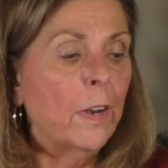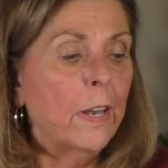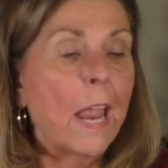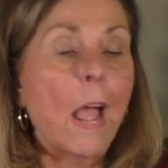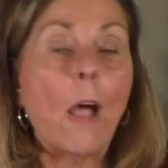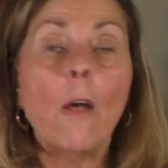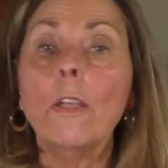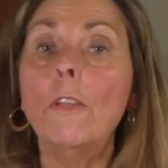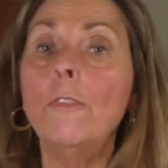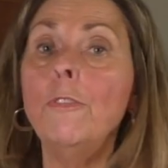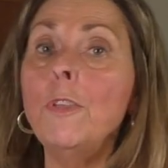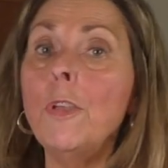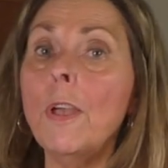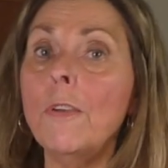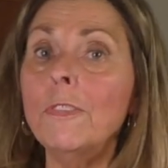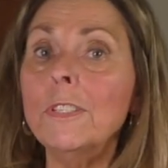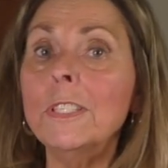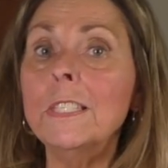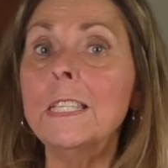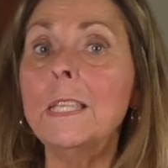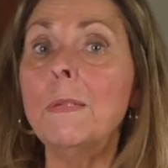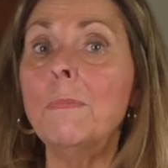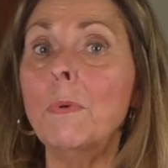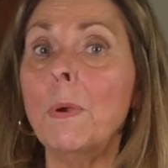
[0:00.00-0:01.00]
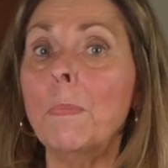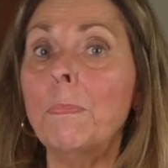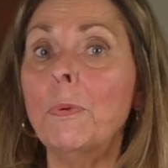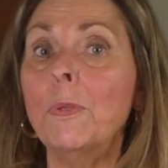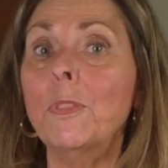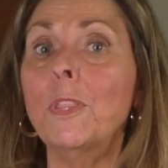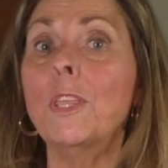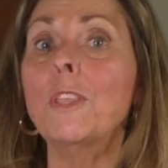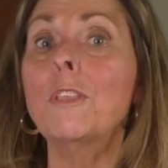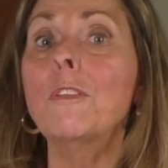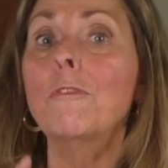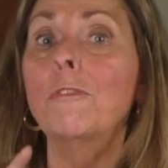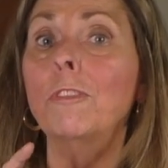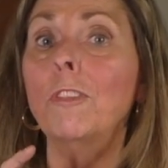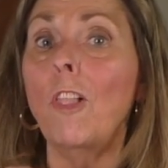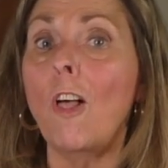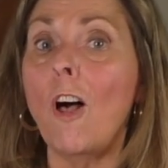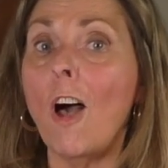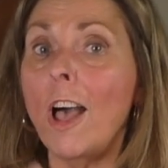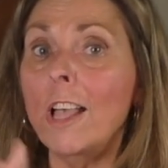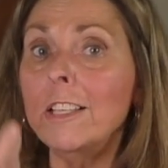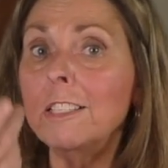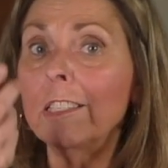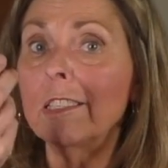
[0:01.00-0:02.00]
Now, if you have a seam ripper that you've
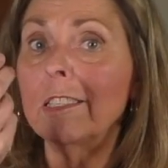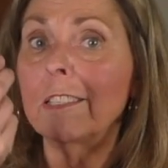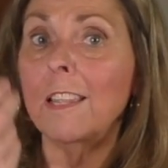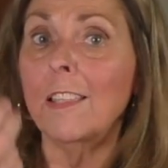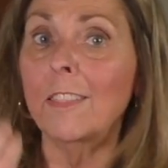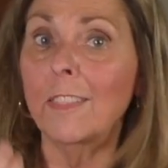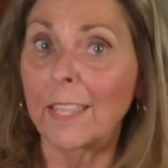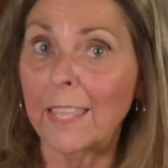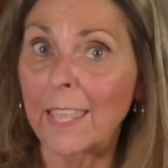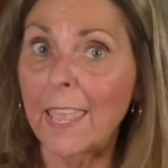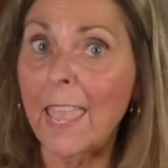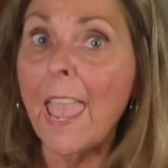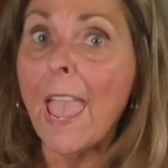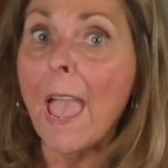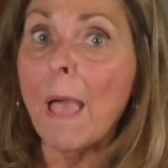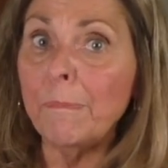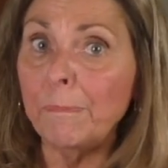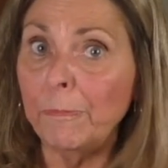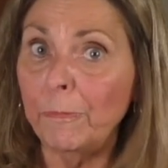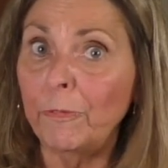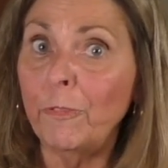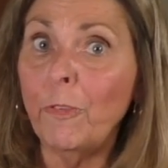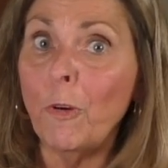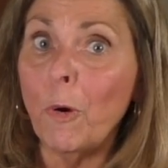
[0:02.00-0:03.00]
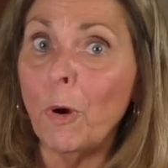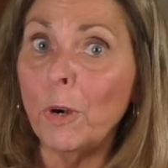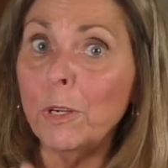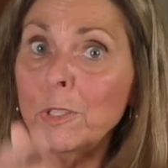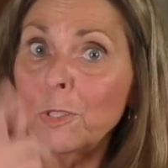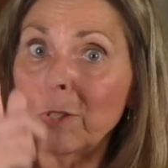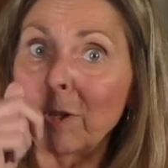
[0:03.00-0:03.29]
lost the cap for,